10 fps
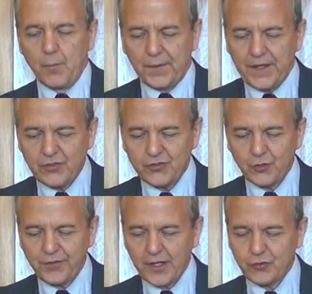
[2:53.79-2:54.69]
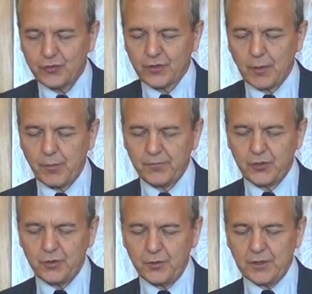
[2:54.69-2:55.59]
But these two things shall come up
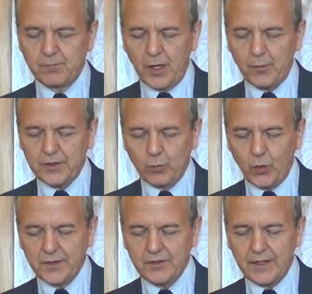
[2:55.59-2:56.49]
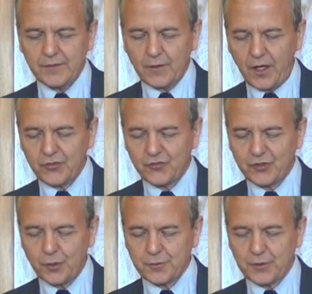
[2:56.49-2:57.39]
to you in a moment, in one day the loss of
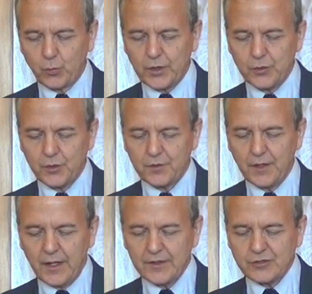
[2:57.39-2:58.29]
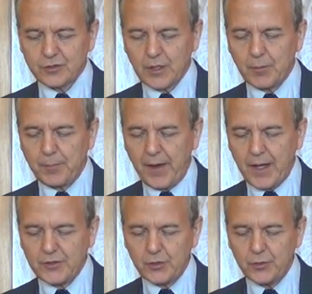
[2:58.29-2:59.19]
children and widowhood. They shall come
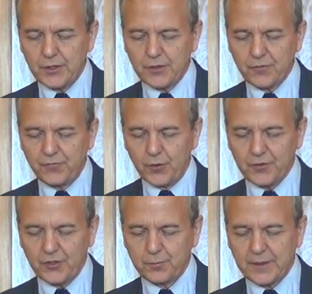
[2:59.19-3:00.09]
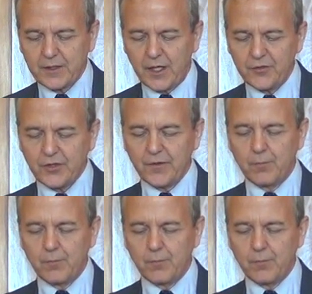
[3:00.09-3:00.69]
upon you in their fullness, because of the